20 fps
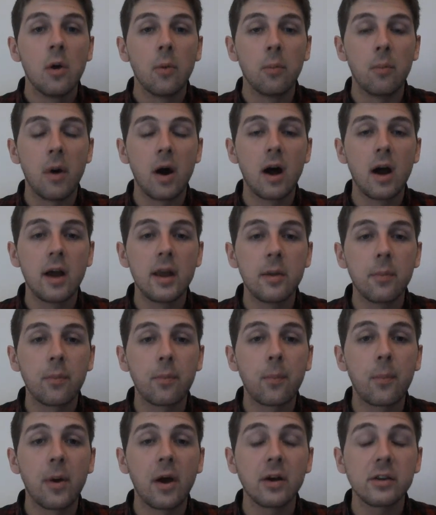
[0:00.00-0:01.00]
My
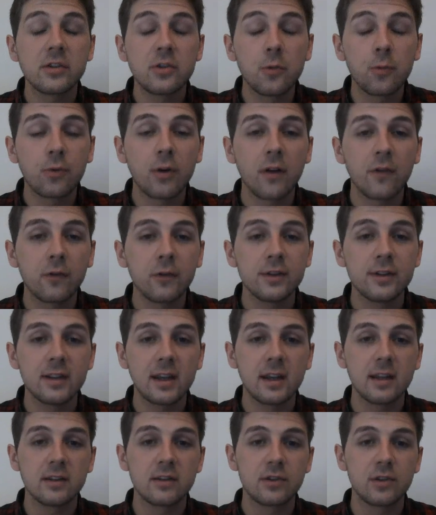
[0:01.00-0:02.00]
personal
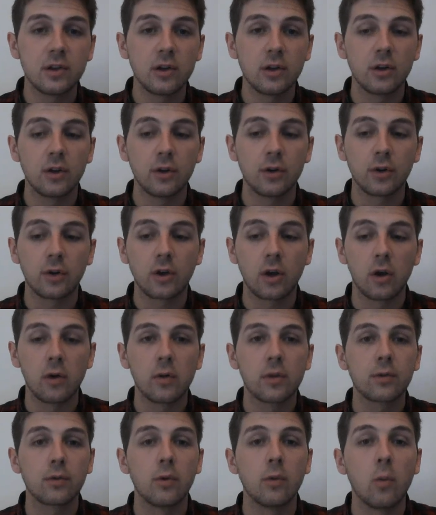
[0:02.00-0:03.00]
preference is to
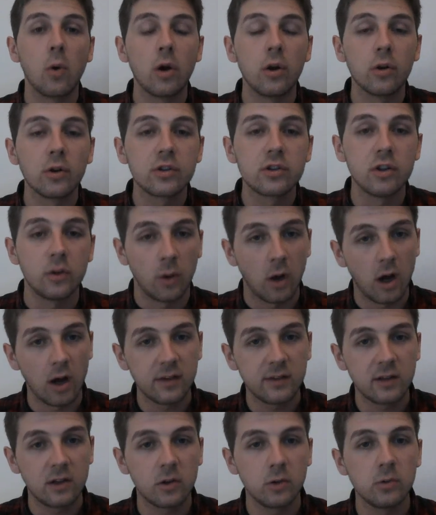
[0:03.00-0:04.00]
go through 1 or 2
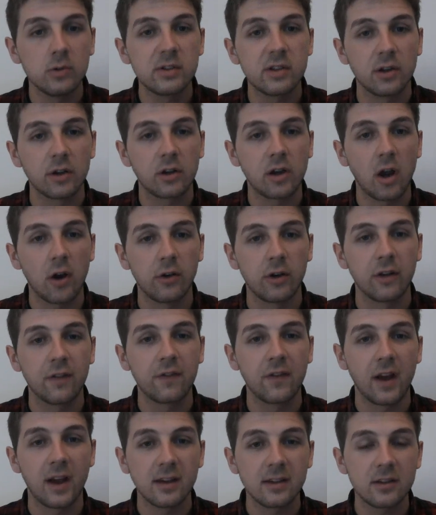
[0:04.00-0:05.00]
articles on a current
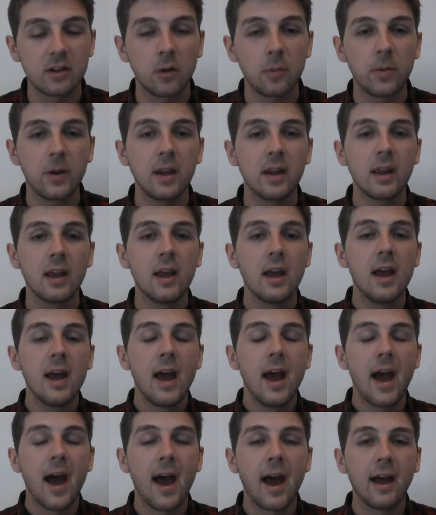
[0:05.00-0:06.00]
affairs topic
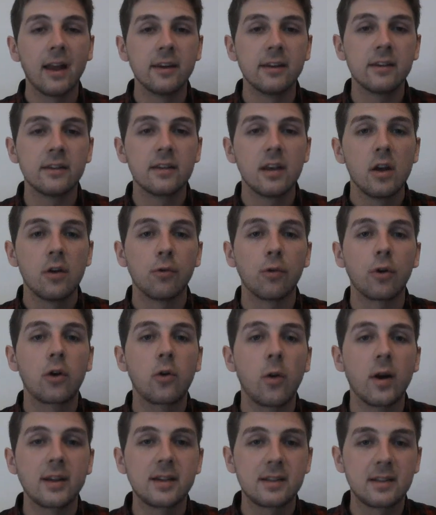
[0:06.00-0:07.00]
and
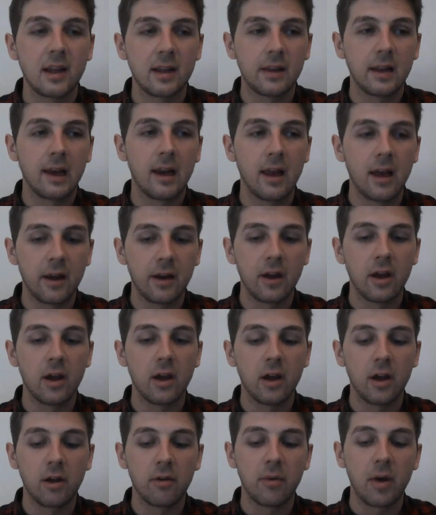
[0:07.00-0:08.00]
request that the
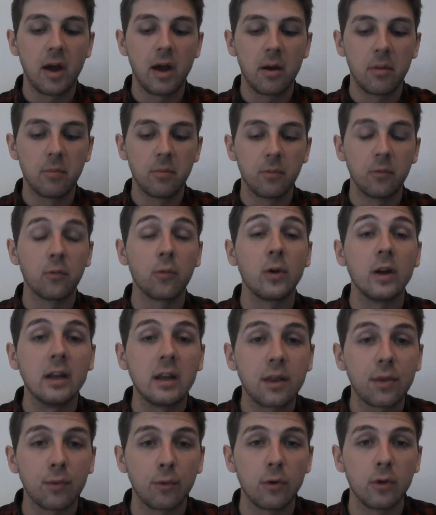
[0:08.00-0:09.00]
learner
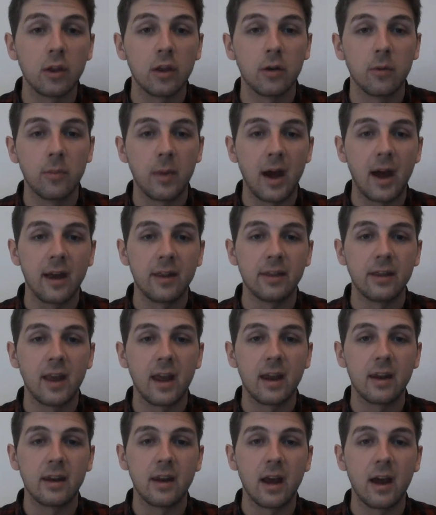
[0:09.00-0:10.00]
read through them, and
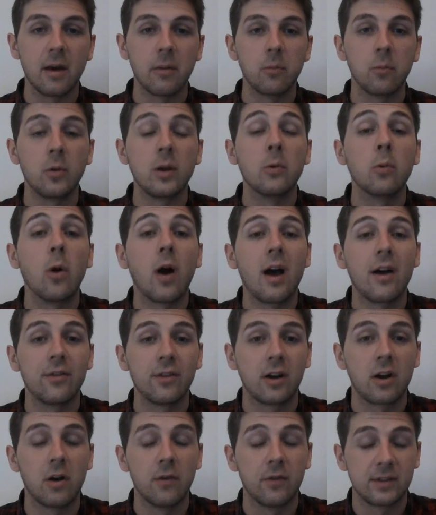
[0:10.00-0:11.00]
then we will
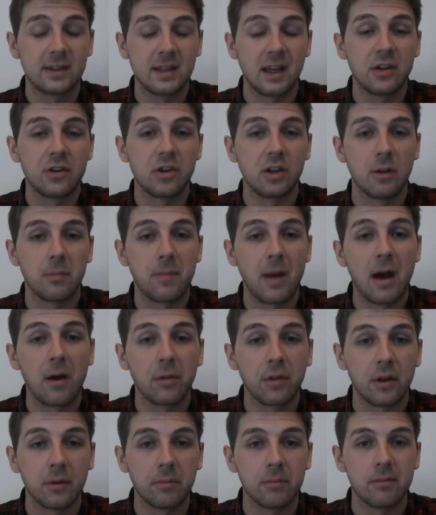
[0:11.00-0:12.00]
have a conversation
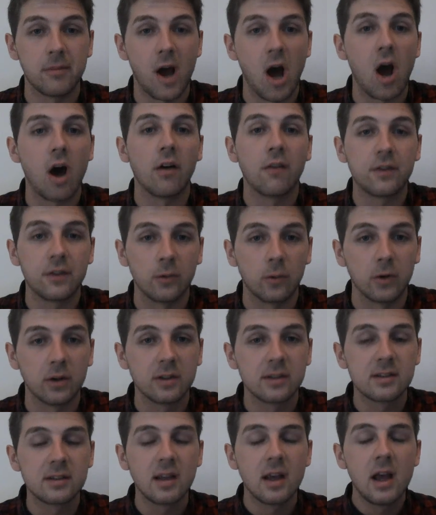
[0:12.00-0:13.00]
about them
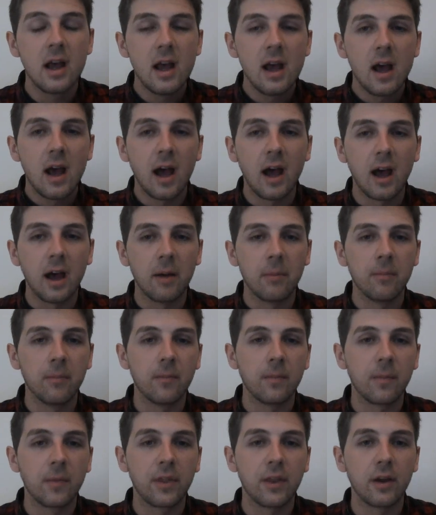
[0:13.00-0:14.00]
afterwards.
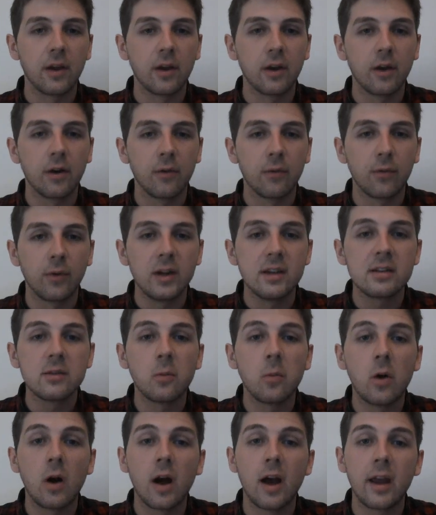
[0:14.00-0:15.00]
The
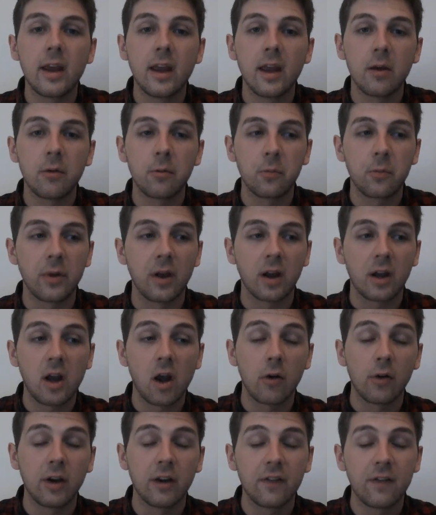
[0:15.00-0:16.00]
reason why a
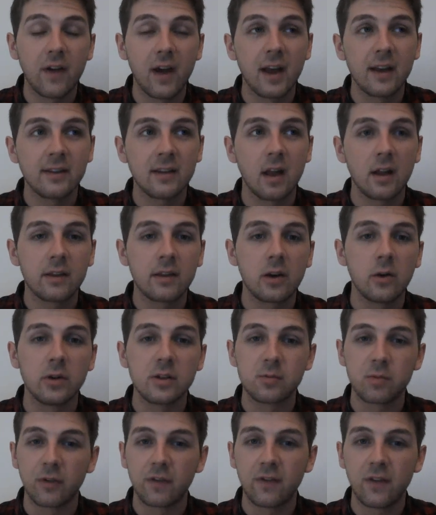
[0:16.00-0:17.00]
current affairs article
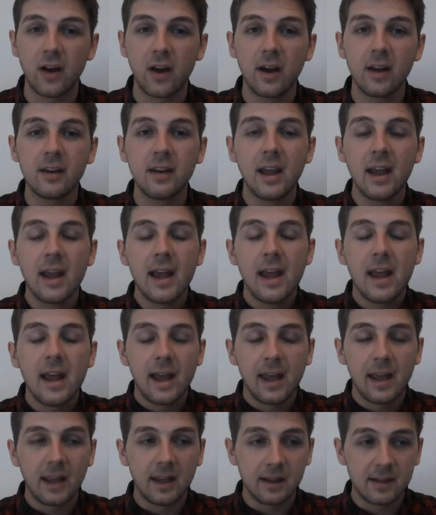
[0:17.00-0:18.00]
is preferred
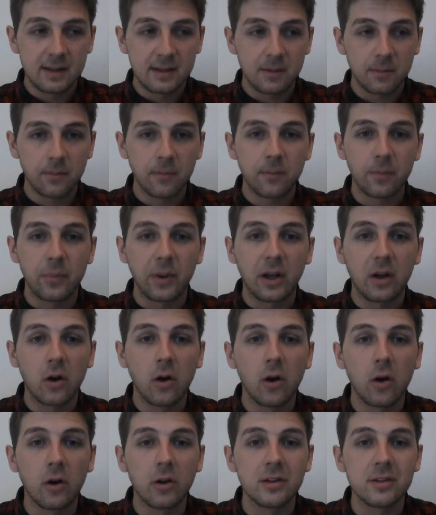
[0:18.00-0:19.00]
is
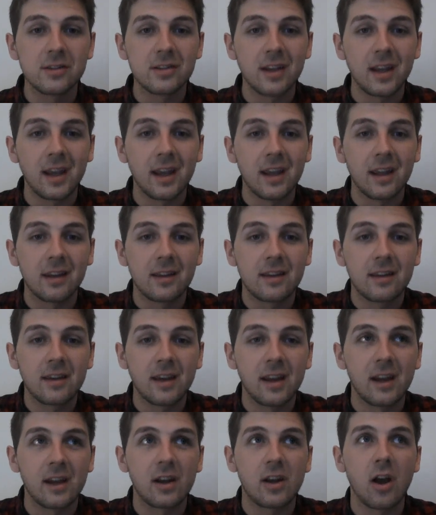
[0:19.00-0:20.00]
because
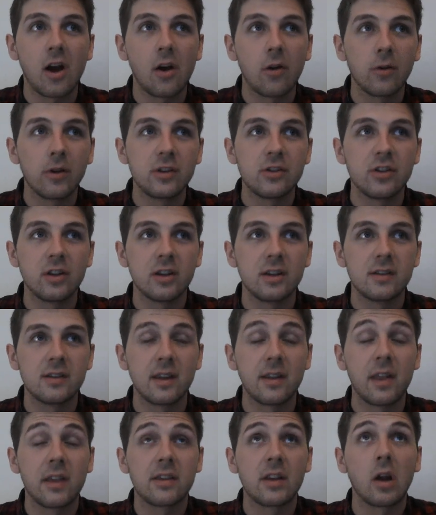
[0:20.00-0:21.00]
it encourages,
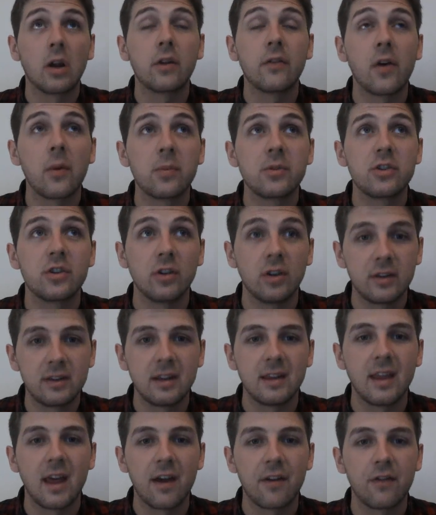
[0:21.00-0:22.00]
there's a lot of
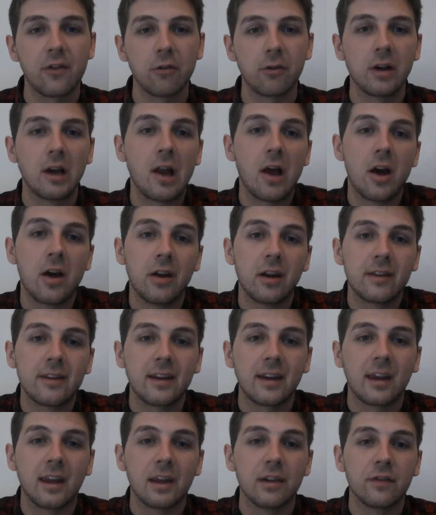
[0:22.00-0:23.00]
opportunity there for a learner
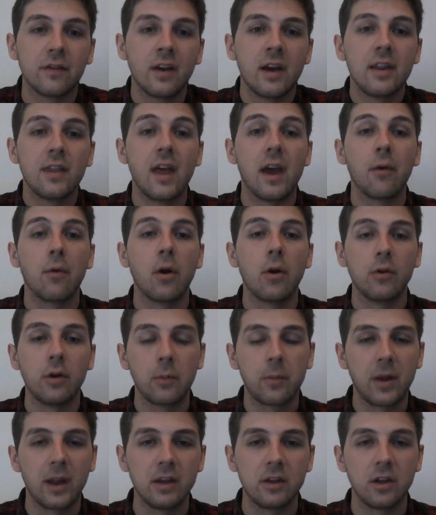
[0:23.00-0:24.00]
to give their own
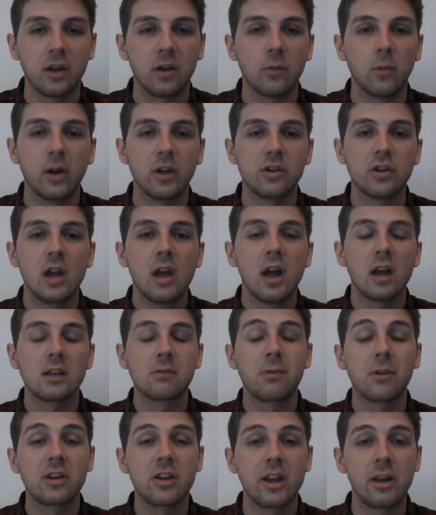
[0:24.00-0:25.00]
opinion, which,
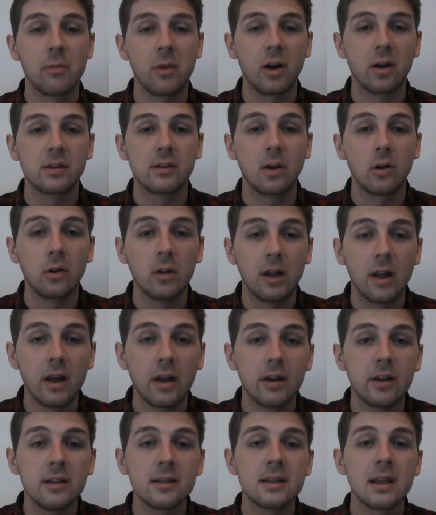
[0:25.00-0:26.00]
especially among adult
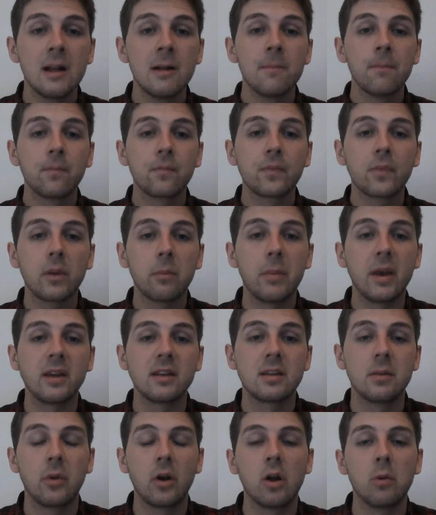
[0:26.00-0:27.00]
learners,
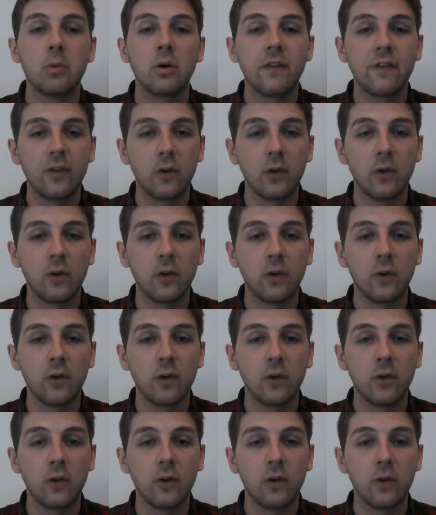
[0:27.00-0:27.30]
makes them a lot more